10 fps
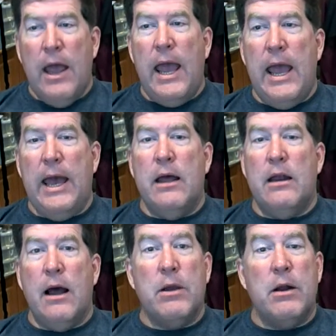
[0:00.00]
And
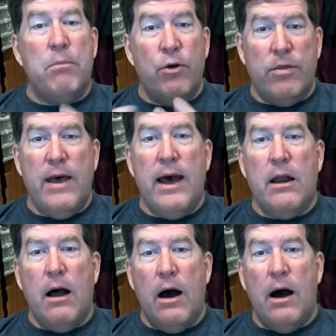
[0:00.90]
I'm going to put
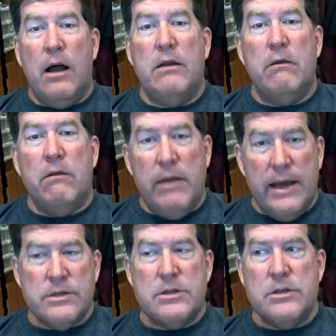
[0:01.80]
that on
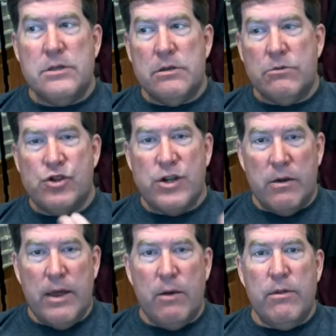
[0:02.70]
Nexus and share
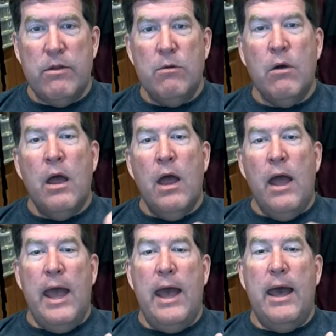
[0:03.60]
that with you.
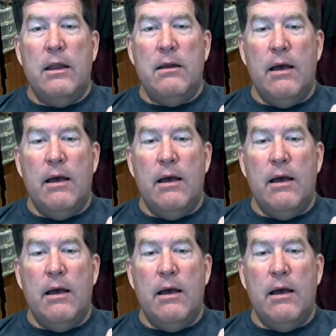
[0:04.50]
And